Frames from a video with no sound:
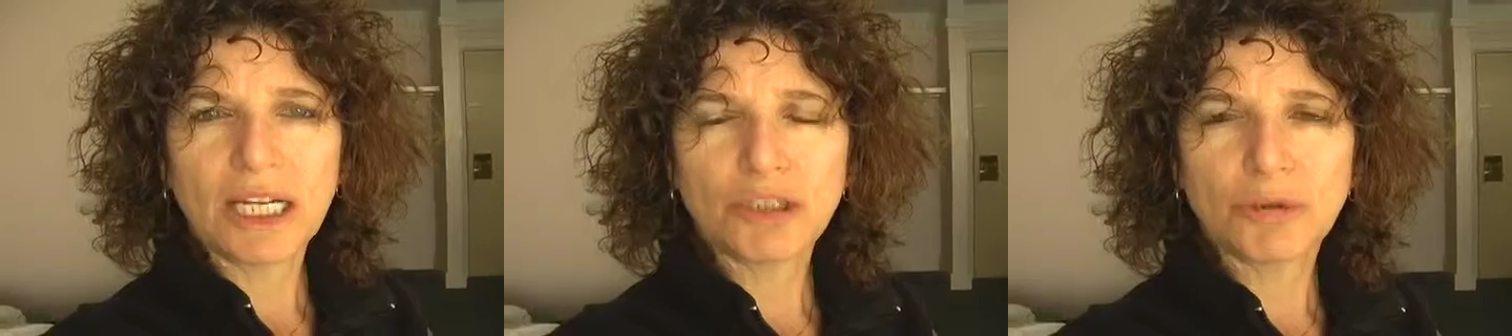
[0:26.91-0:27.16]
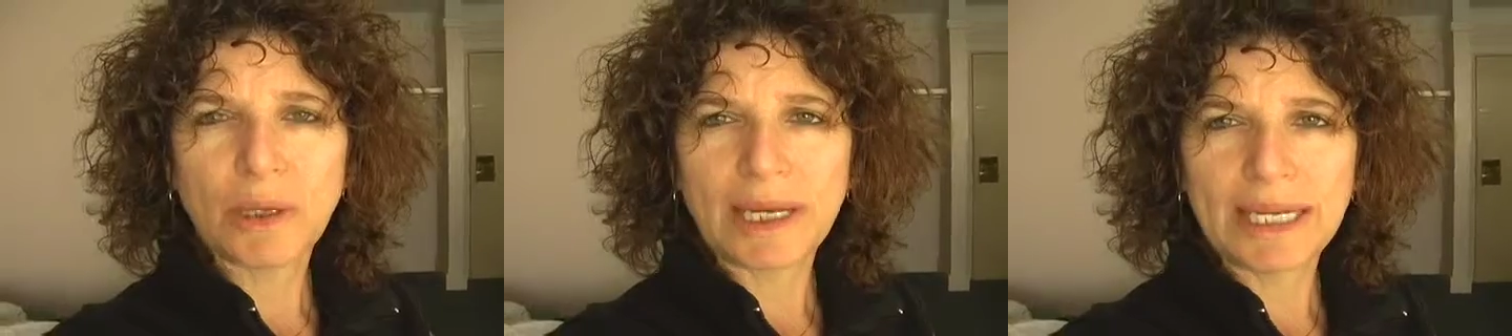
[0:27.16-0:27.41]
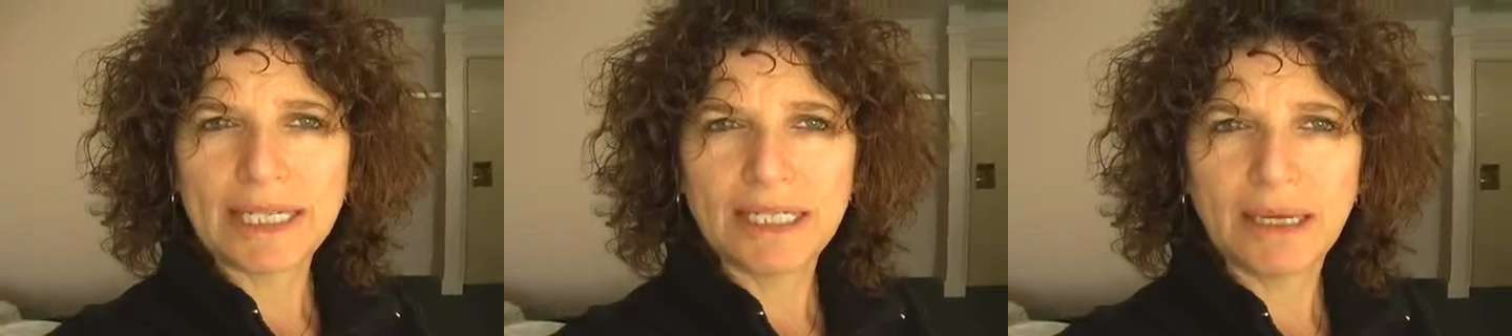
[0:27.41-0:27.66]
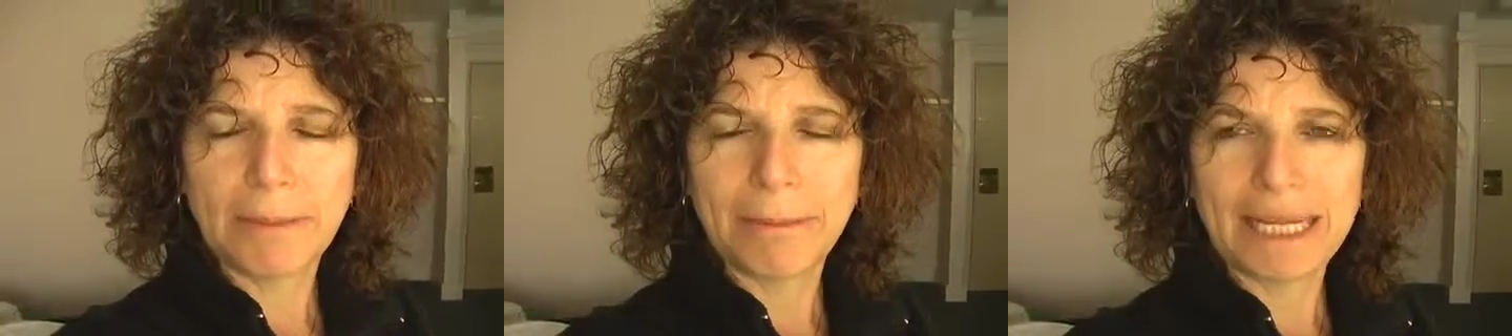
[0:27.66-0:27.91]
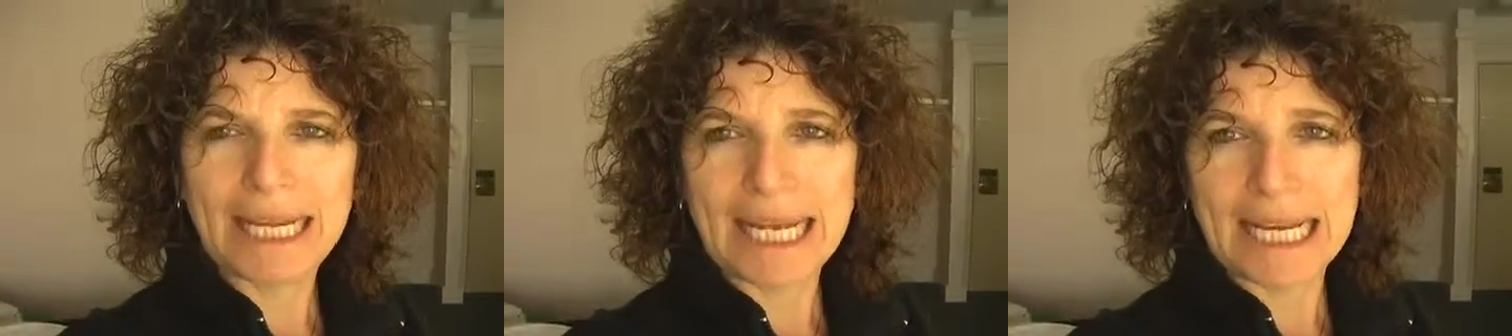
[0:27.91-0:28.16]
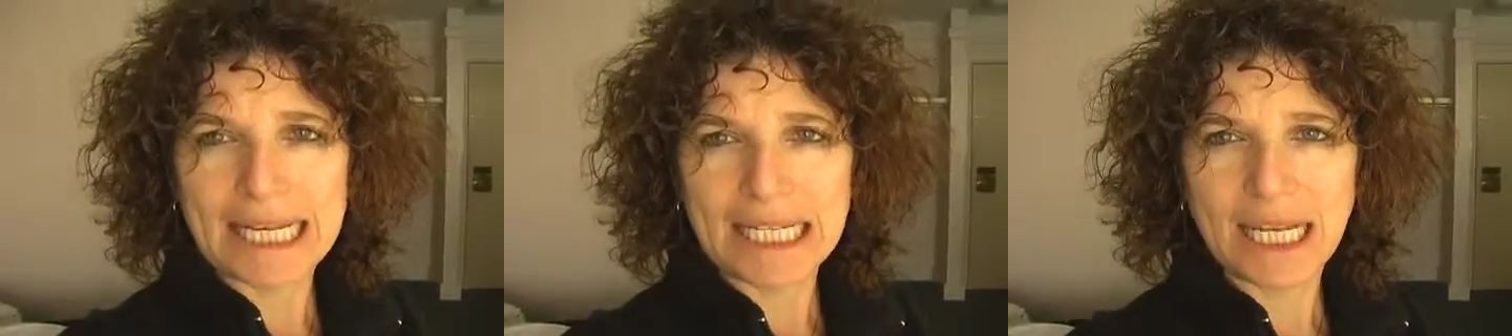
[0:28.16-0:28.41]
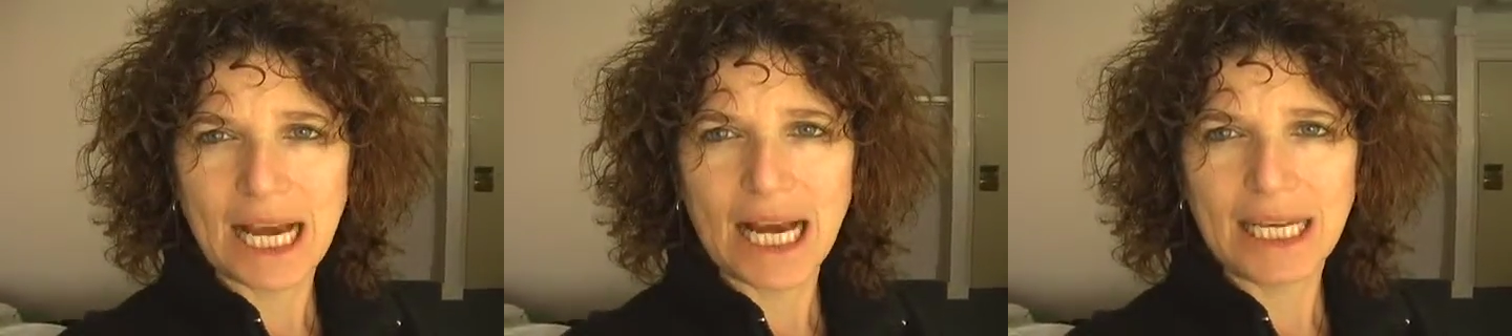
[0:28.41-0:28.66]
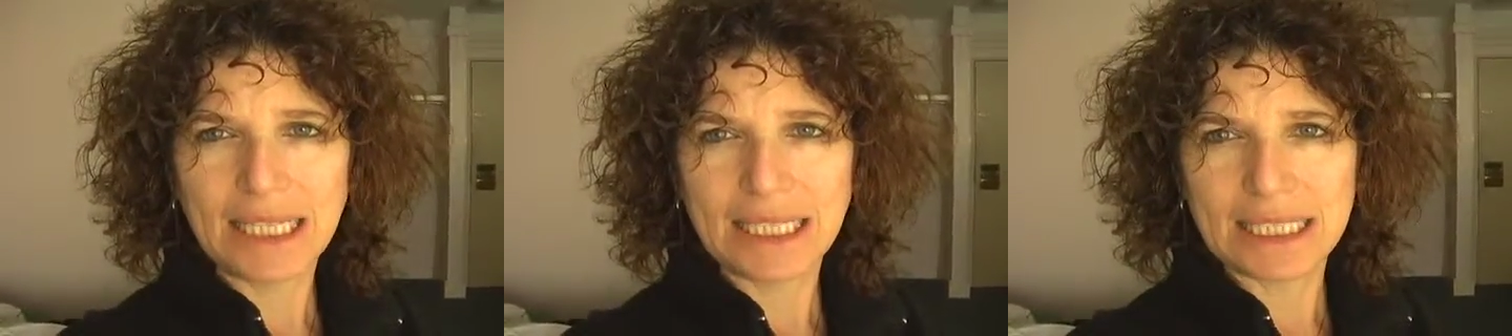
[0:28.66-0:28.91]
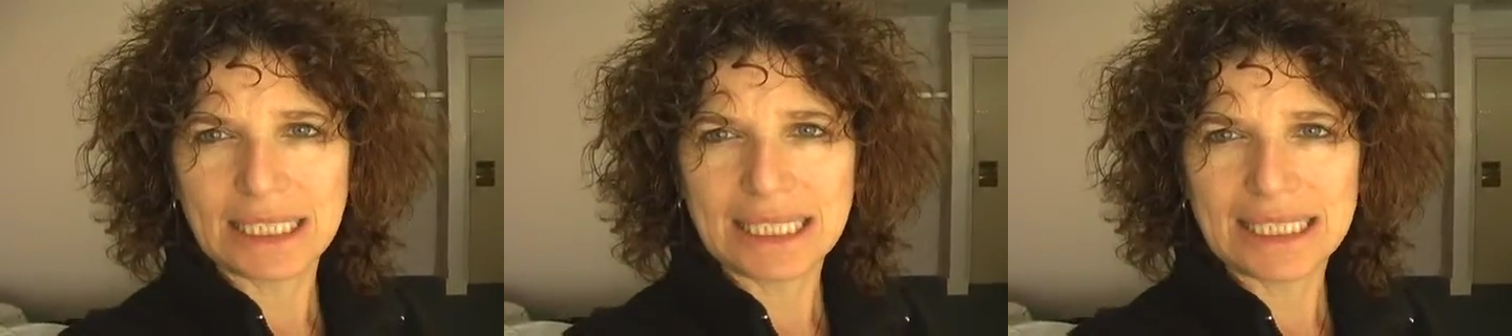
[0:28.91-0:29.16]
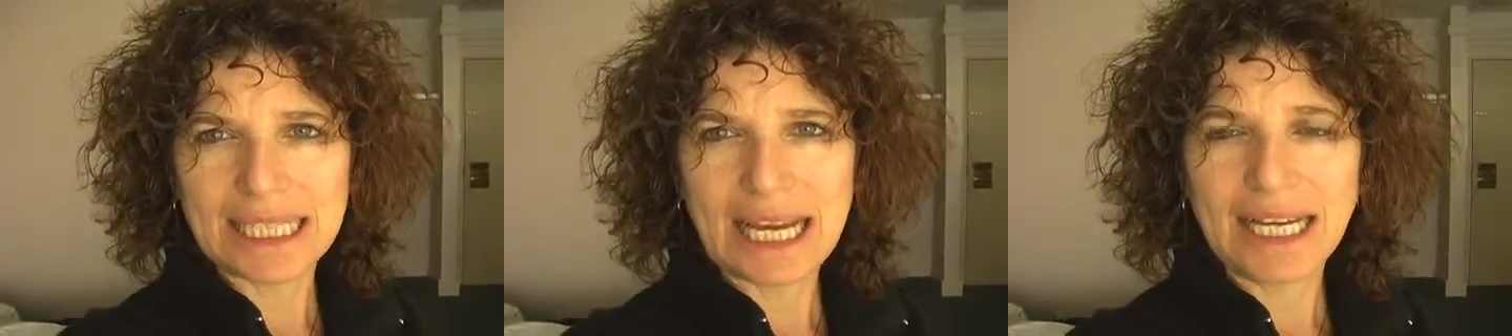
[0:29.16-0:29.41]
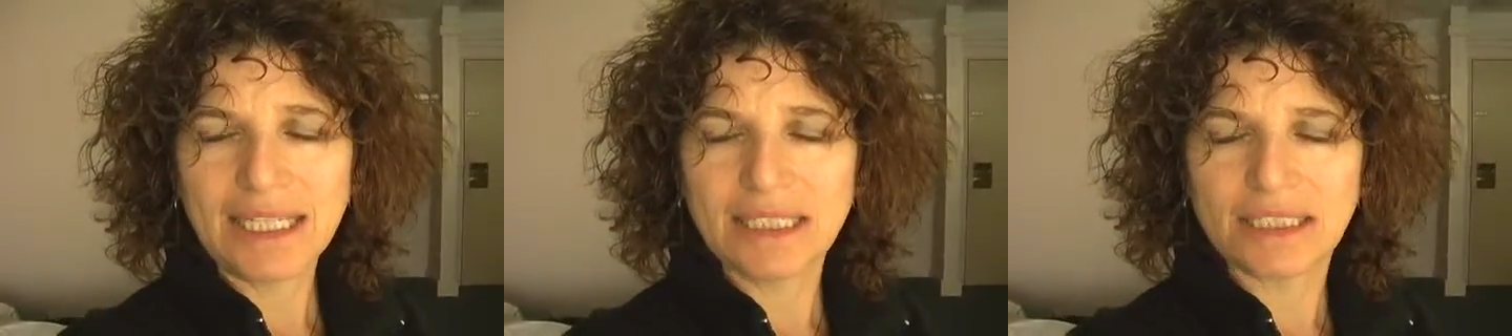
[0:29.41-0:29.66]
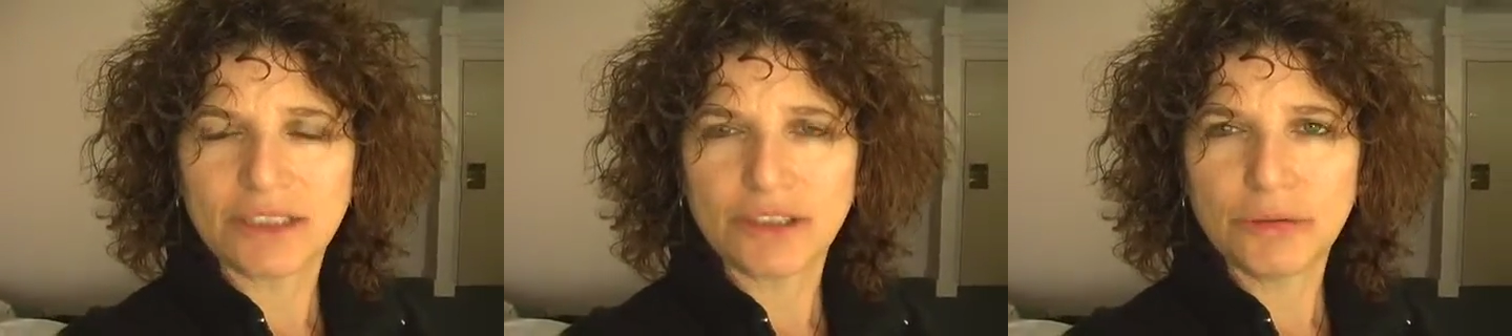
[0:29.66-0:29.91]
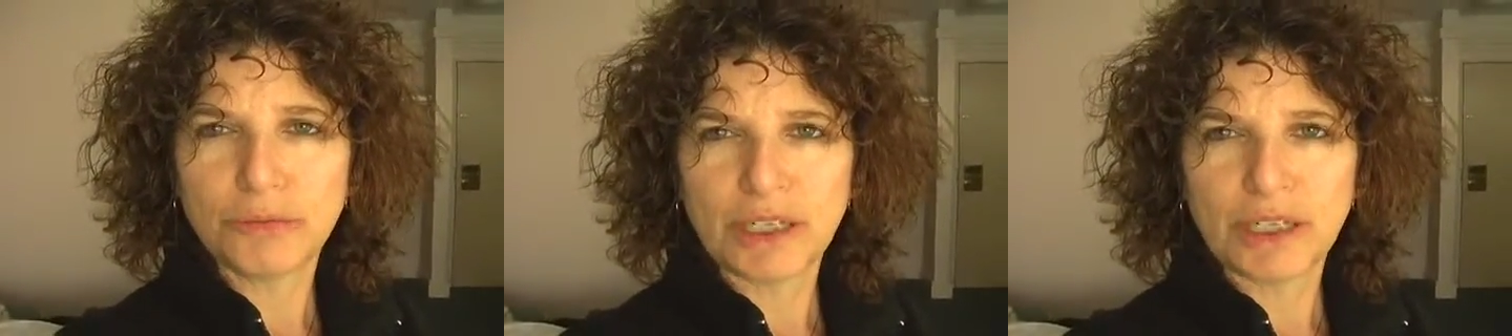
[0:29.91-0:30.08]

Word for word: Grand Manan Island in Canada, New